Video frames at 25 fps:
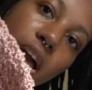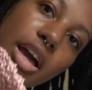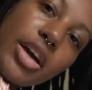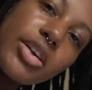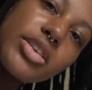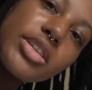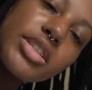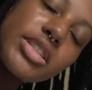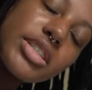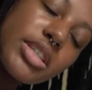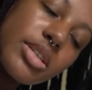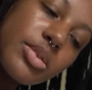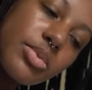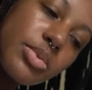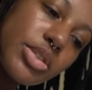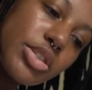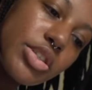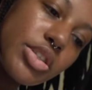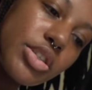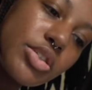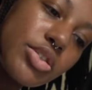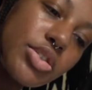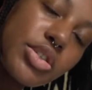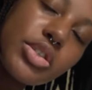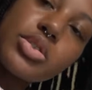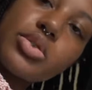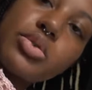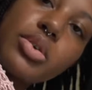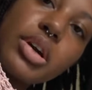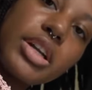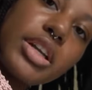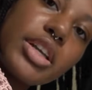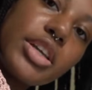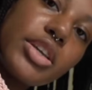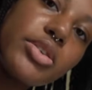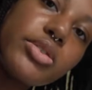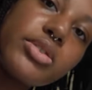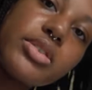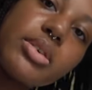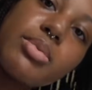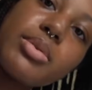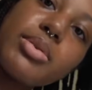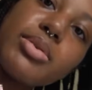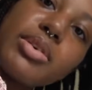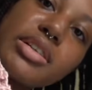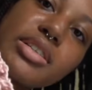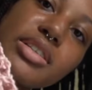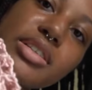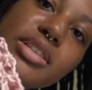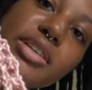honestly was just trying to use up the
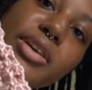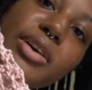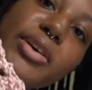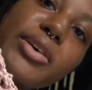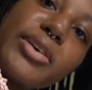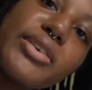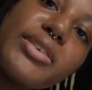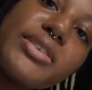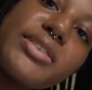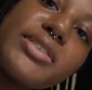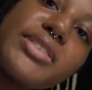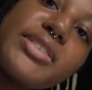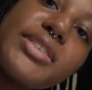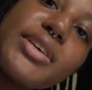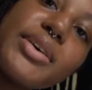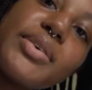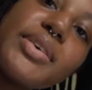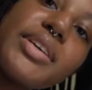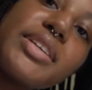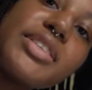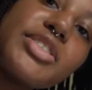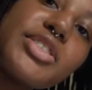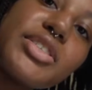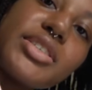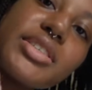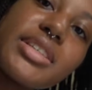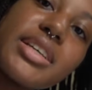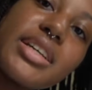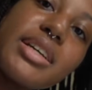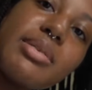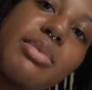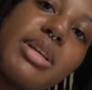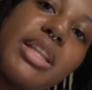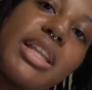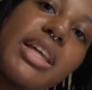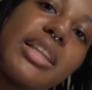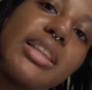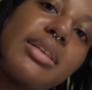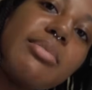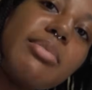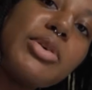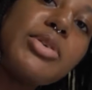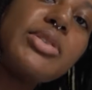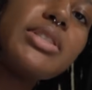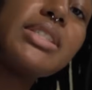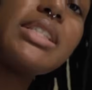rest of the yarn, so it's just gonna be like the most